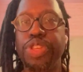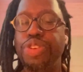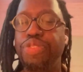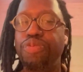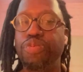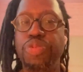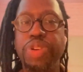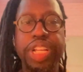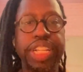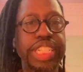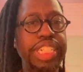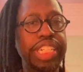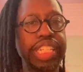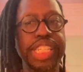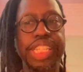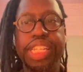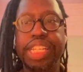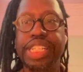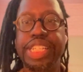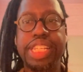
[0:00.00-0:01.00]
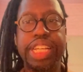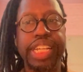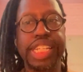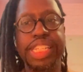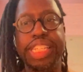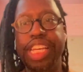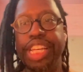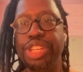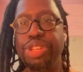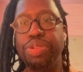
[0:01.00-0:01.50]
really just need to
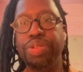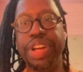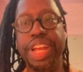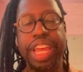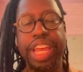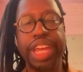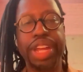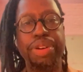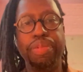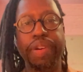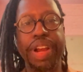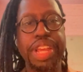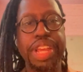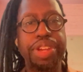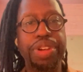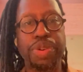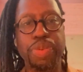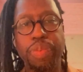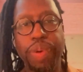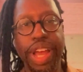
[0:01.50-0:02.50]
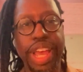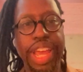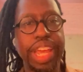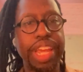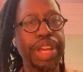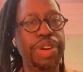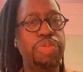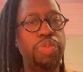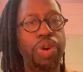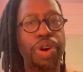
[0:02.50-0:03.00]
continue to iterate your way
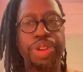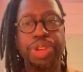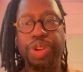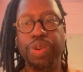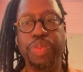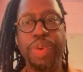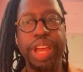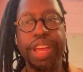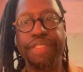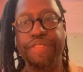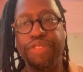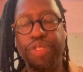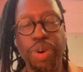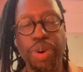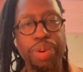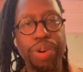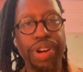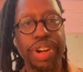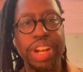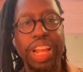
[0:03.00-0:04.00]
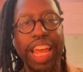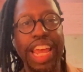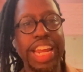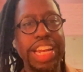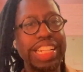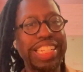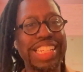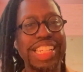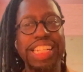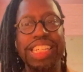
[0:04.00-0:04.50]
and work your way forward. And
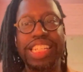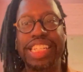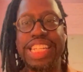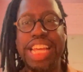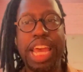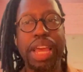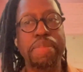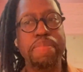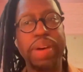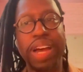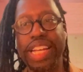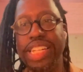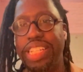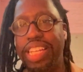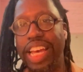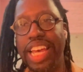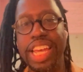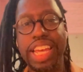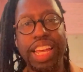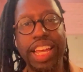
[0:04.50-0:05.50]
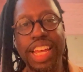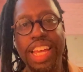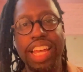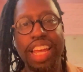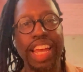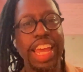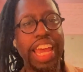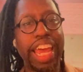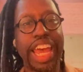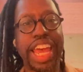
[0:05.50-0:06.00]
it's a day by day.
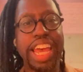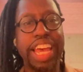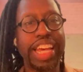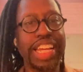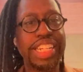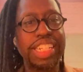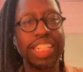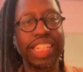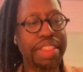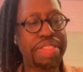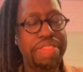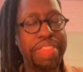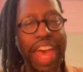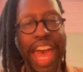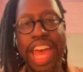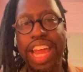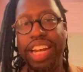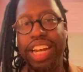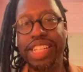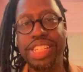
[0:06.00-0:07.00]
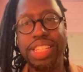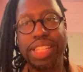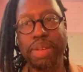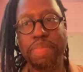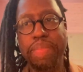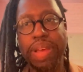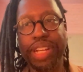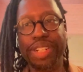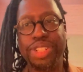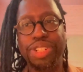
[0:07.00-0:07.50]
And that is the
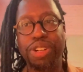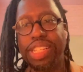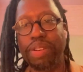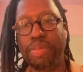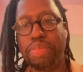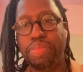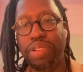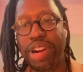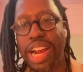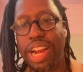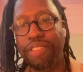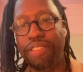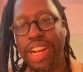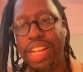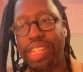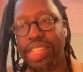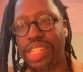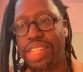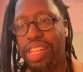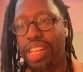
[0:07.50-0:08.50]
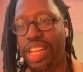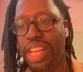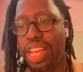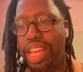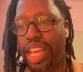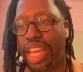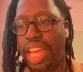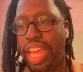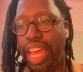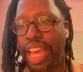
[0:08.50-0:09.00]
measure of progress.
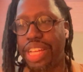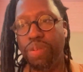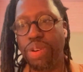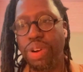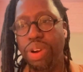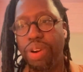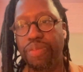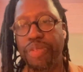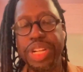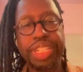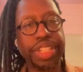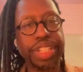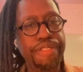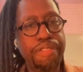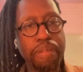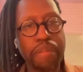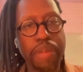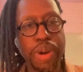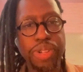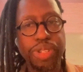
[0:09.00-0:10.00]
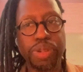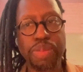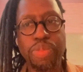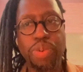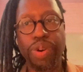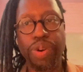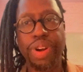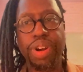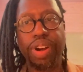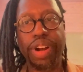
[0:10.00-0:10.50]
And originally from
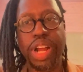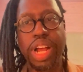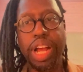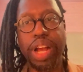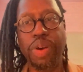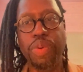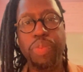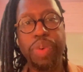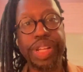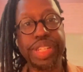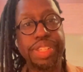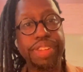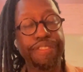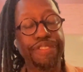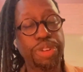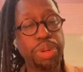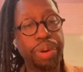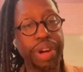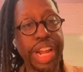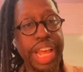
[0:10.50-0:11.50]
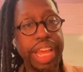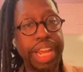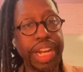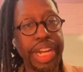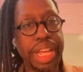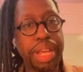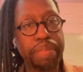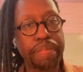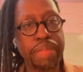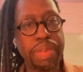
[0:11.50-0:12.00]
Baltimore, went to Florida
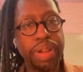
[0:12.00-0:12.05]
A&M